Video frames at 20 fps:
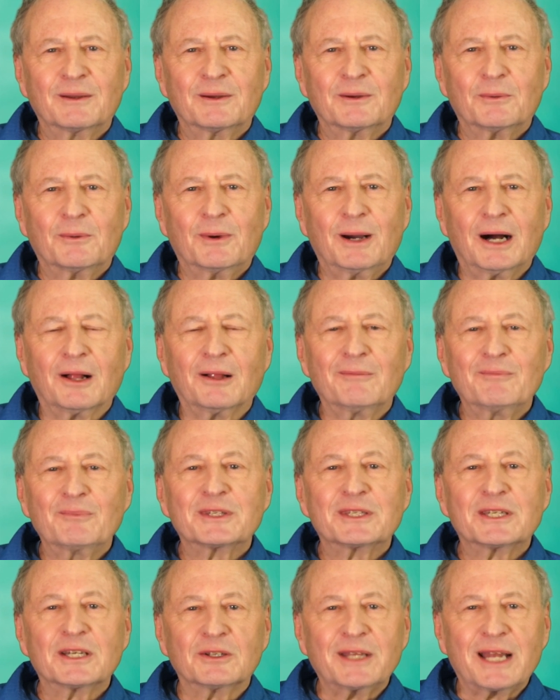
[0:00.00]
Well,
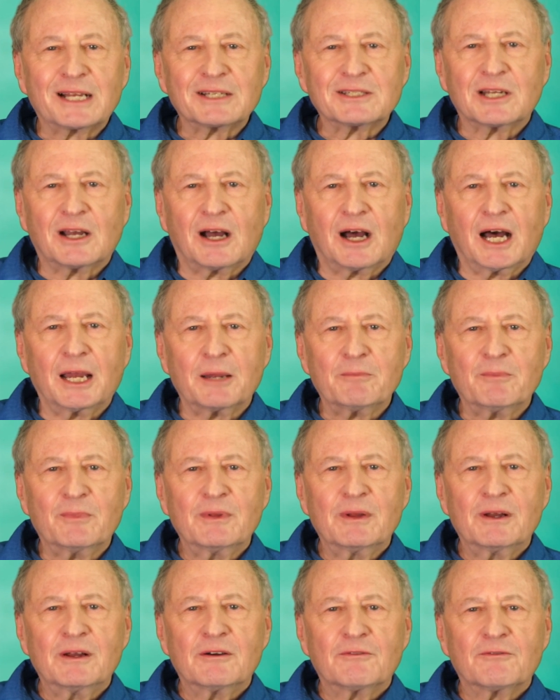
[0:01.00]
till next
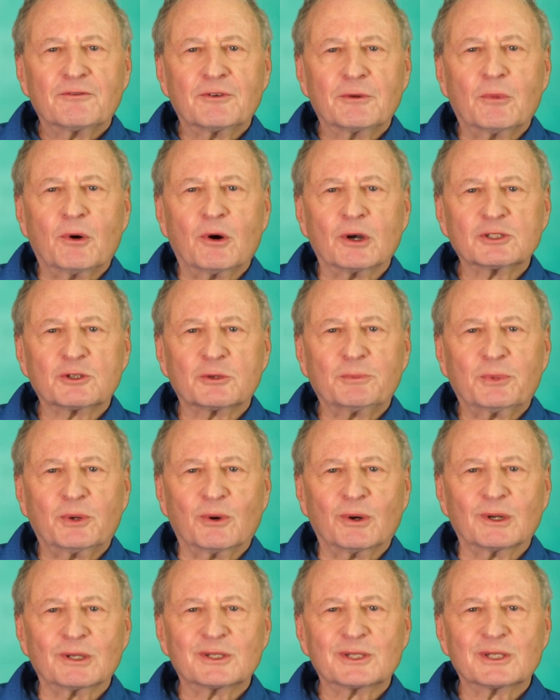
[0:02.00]
time, for Moss
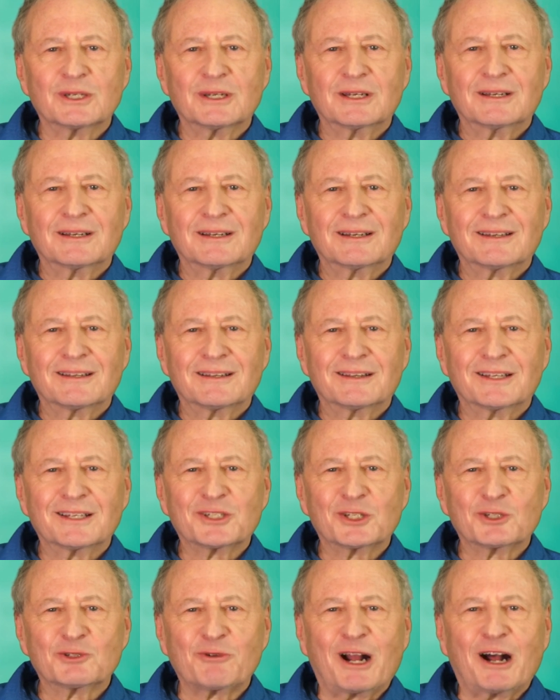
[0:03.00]
Reports,
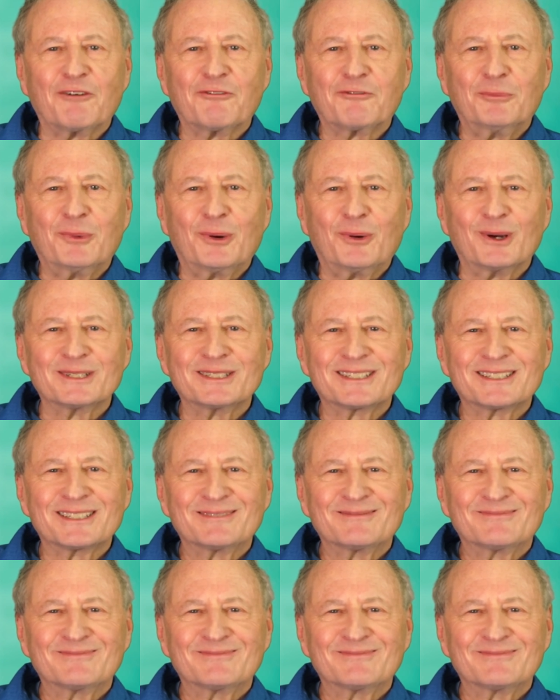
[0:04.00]
this is Ralph Moss.